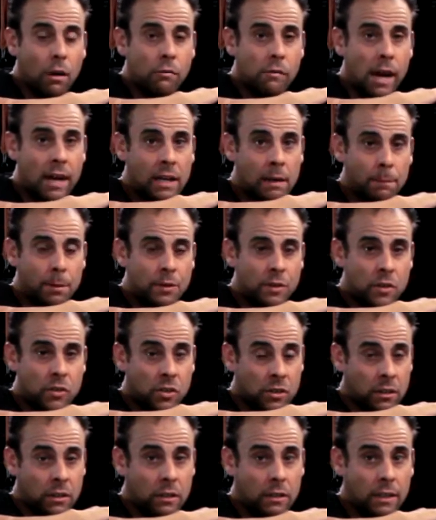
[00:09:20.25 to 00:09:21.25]
right in
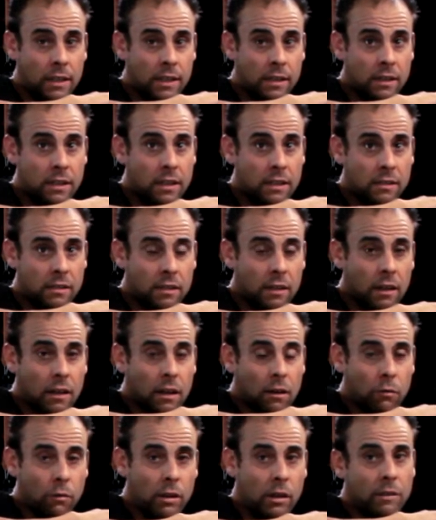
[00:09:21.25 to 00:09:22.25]
position like this,
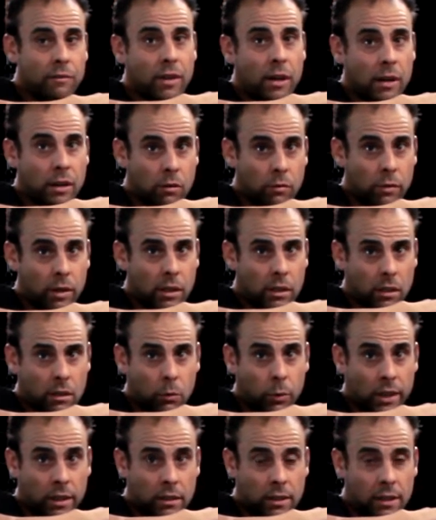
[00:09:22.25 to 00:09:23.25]
really
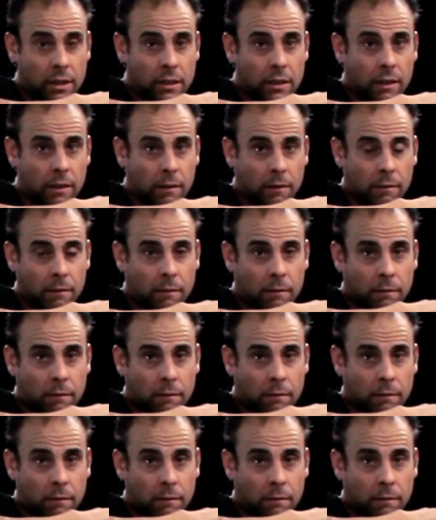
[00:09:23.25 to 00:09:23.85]
quickly in here.